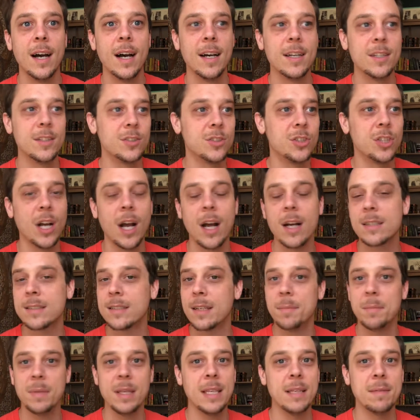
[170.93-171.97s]
Jacques
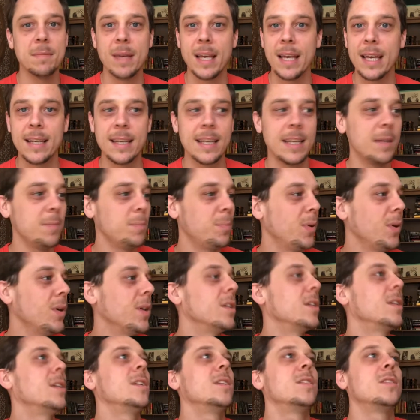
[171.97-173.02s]
Demy, man, he
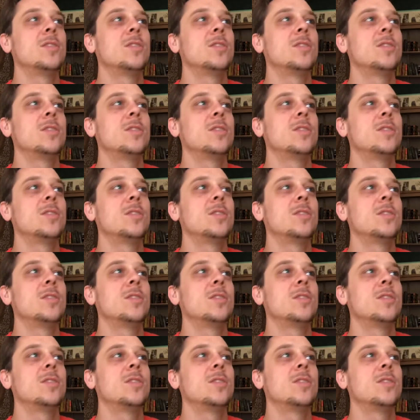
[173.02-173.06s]
put